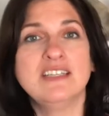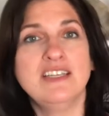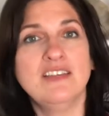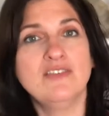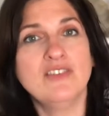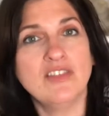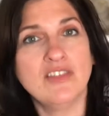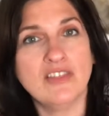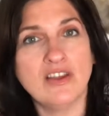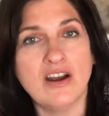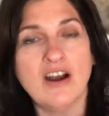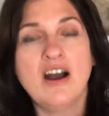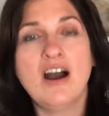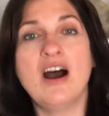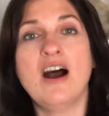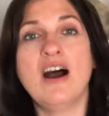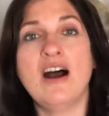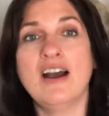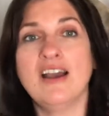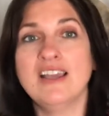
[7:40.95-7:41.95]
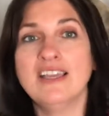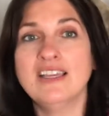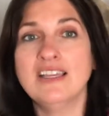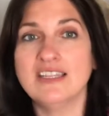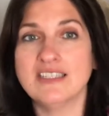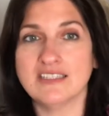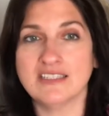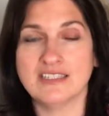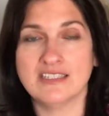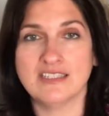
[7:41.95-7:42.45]
even the
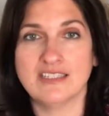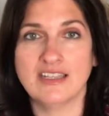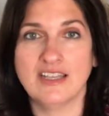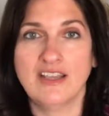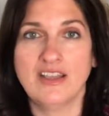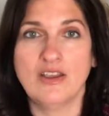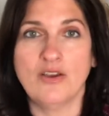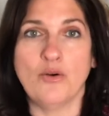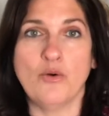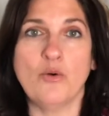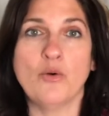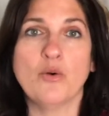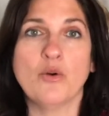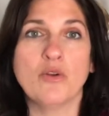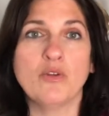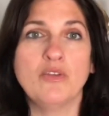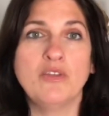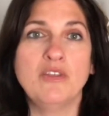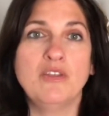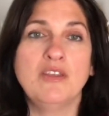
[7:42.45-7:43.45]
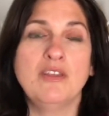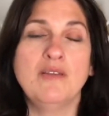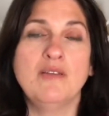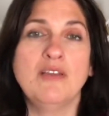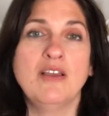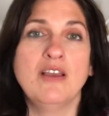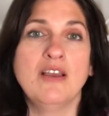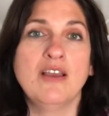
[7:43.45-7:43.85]
highest or the